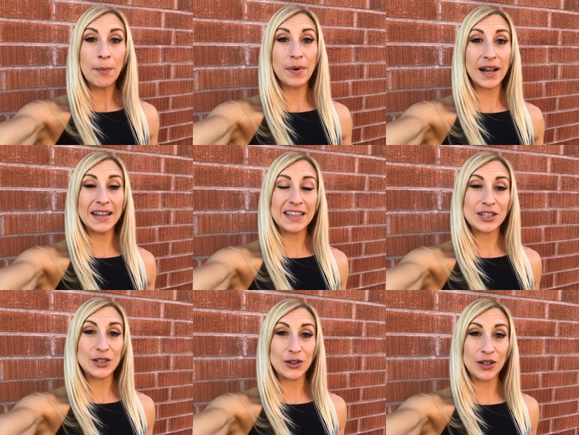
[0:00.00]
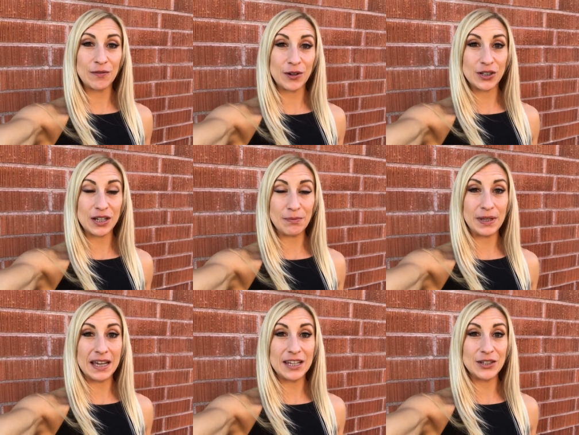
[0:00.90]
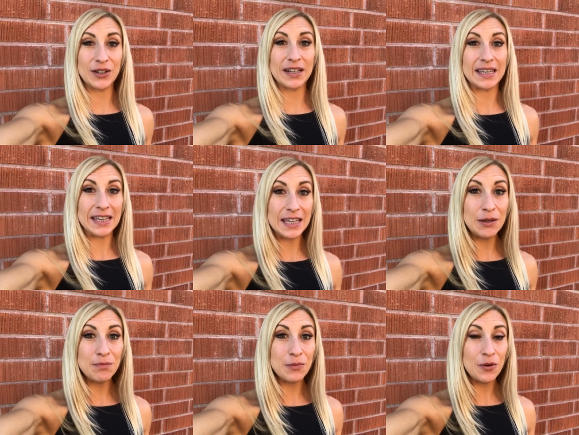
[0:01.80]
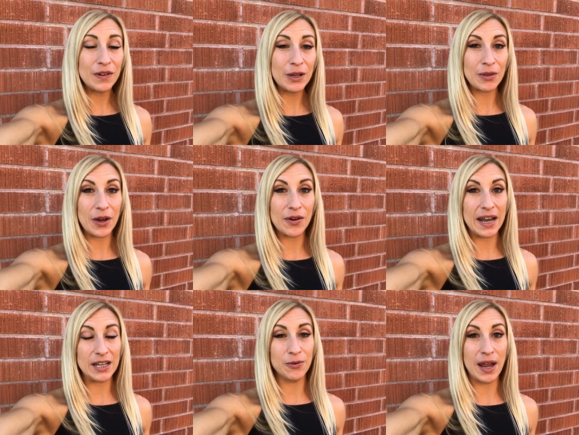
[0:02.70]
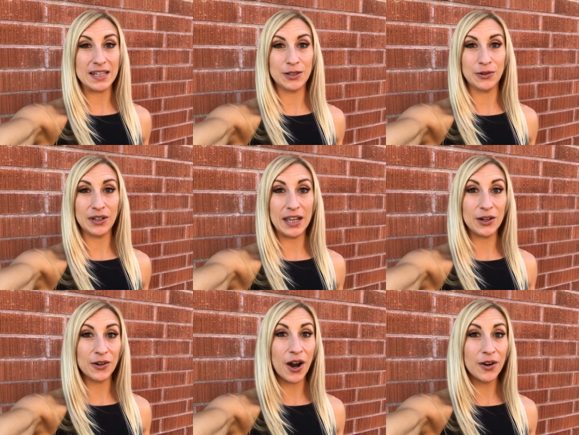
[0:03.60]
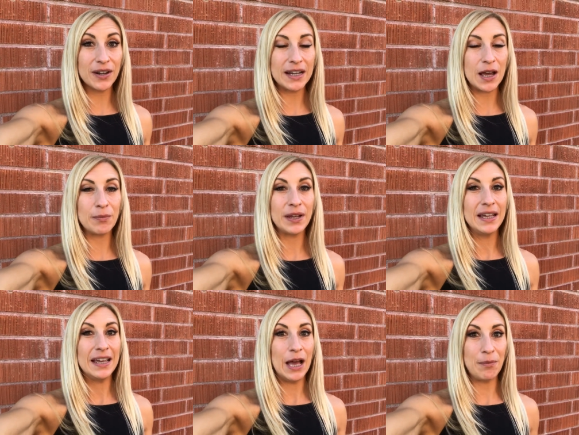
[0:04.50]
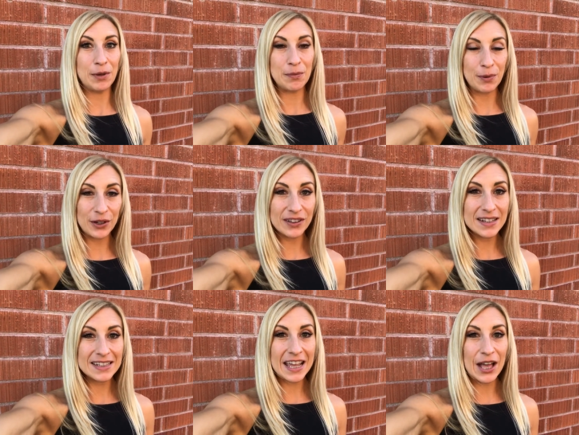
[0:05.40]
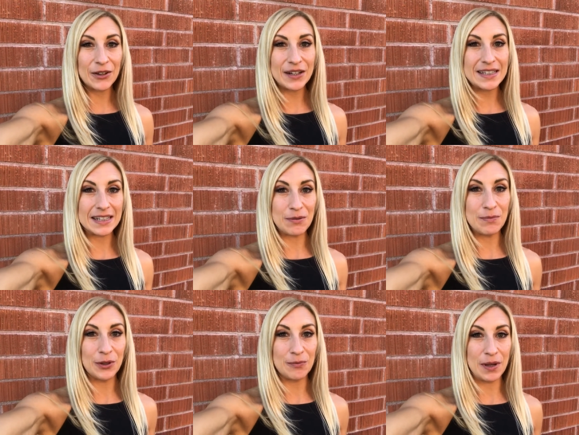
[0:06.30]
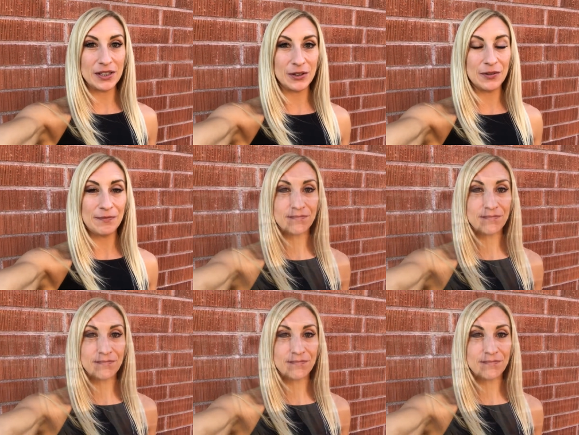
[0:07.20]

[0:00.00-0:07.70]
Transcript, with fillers: but I like the circuit version because you're gonna keep moving without any rest. It'll get your heart rate up help you to burn lots of calories and build muscle.